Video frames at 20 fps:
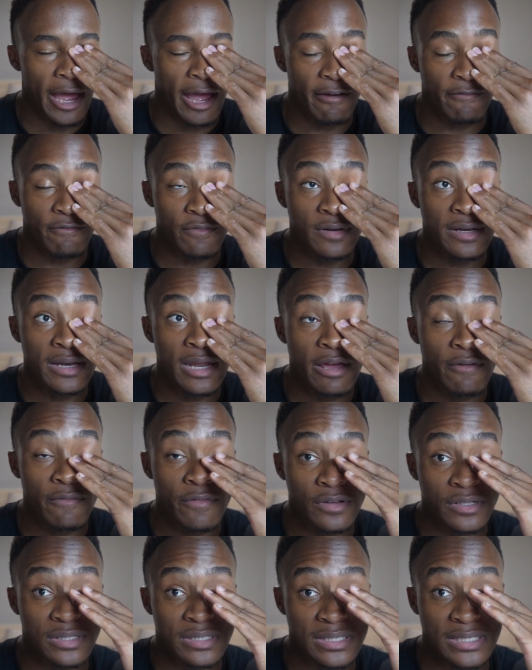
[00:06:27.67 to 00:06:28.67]
have
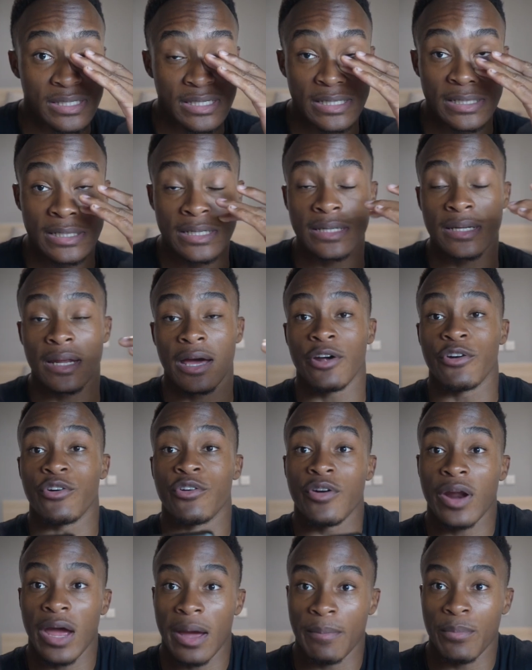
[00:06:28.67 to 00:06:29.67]
never seen a
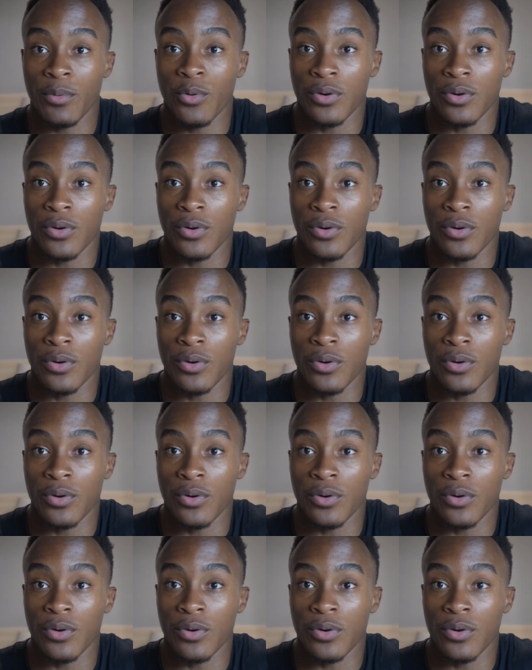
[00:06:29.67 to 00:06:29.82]
rap